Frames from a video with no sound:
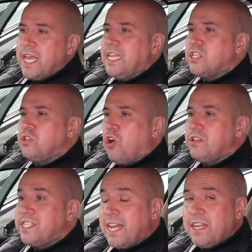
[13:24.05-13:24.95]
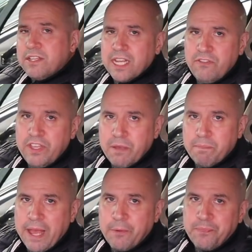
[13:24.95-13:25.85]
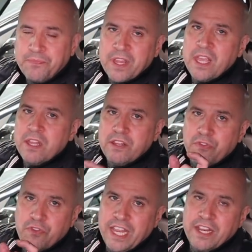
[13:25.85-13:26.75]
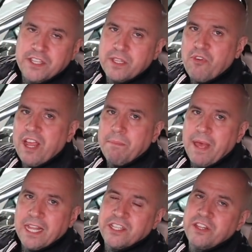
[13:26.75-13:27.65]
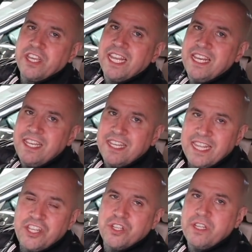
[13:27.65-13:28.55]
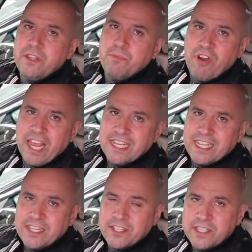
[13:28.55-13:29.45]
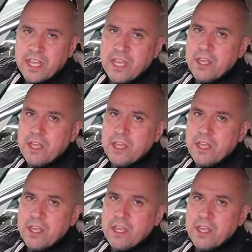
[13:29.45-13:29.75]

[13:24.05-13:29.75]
It's not telling us anything about the thickness of the brake pads, the condition of the brake discs,